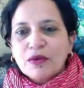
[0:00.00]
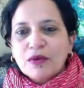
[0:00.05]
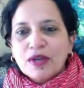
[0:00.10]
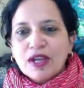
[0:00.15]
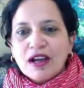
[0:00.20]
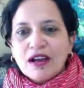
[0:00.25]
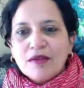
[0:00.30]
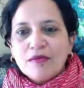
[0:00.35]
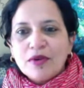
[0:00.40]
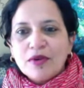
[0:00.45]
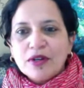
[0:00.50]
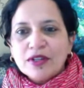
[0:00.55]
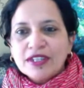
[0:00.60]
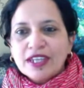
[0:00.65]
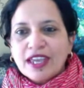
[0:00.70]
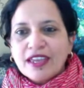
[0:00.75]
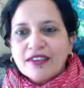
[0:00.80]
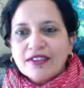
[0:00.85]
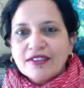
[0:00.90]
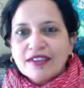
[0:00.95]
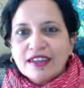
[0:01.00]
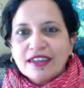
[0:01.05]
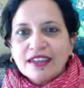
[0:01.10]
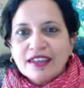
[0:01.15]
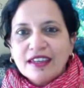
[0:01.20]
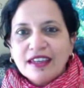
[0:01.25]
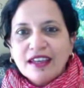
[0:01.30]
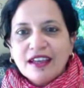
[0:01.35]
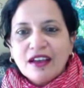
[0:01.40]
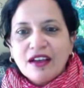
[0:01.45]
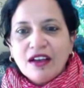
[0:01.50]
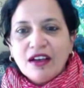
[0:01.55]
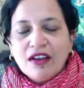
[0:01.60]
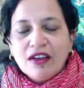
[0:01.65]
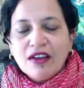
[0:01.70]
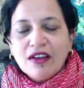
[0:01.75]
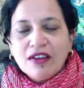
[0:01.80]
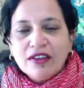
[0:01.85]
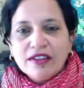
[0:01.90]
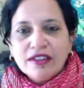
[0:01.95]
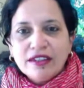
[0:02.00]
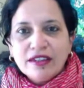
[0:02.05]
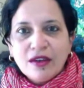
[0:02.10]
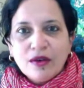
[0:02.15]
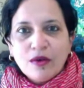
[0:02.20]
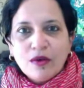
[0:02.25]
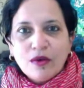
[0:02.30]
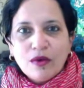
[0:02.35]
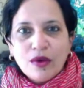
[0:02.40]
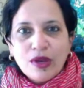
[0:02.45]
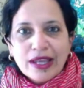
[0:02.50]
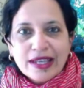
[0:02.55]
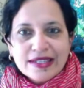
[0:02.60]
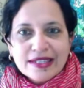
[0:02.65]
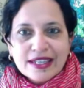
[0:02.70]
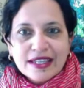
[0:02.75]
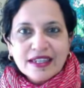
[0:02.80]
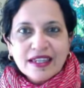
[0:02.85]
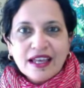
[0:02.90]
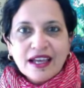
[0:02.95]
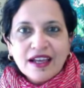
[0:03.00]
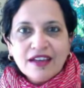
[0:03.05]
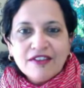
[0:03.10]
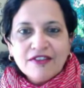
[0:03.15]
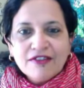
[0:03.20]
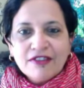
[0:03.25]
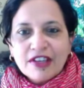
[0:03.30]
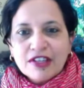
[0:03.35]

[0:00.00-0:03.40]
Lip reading: We are broadcasting on LinkedIn Live,